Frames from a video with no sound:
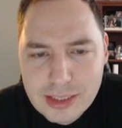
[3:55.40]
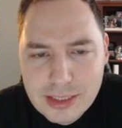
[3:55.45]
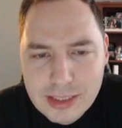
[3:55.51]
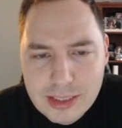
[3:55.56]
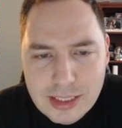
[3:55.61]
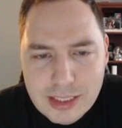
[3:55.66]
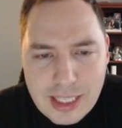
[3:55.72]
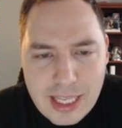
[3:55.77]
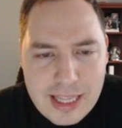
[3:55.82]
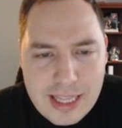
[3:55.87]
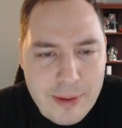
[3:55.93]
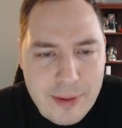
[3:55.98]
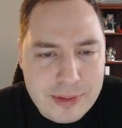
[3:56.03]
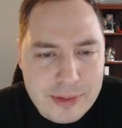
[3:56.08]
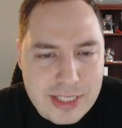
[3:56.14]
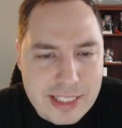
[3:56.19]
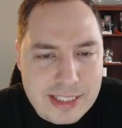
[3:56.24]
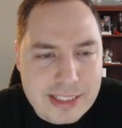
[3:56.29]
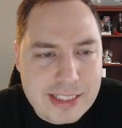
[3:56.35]
And that was
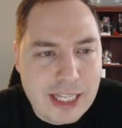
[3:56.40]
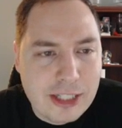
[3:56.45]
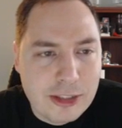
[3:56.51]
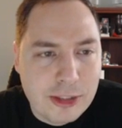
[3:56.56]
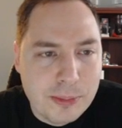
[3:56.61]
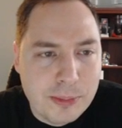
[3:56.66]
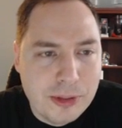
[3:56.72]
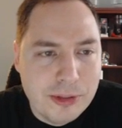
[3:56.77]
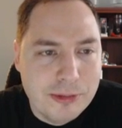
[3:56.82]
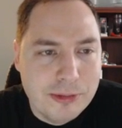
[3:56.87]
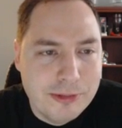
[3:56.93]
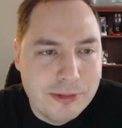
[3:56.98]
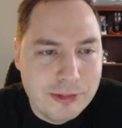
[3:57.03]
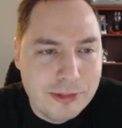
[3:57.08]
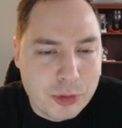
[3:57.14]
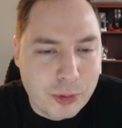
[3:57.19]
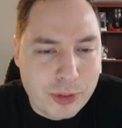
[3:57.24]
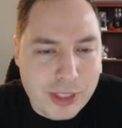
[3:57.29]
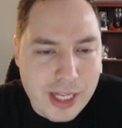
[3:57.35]
a terrible
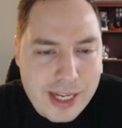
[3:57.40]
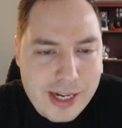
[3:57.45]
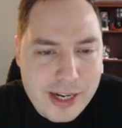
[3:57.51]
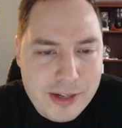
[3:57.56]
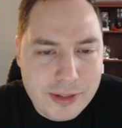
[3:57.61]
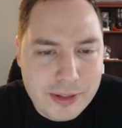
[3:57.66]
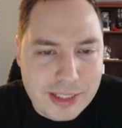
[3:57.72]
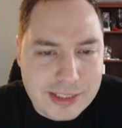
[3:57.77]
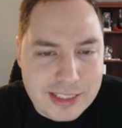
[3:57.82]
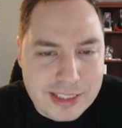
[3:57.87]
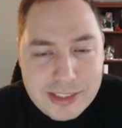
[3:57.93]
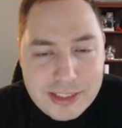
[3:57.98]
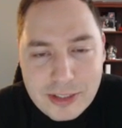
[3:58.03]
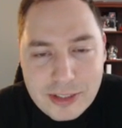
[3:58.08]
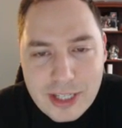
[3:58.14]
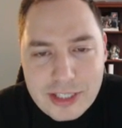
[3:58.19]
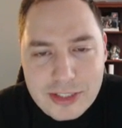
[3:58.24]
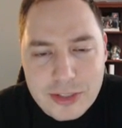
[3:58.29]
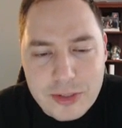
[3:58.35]
Tornado, as he still
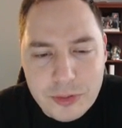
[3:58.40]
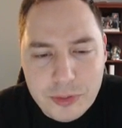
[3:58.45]
got two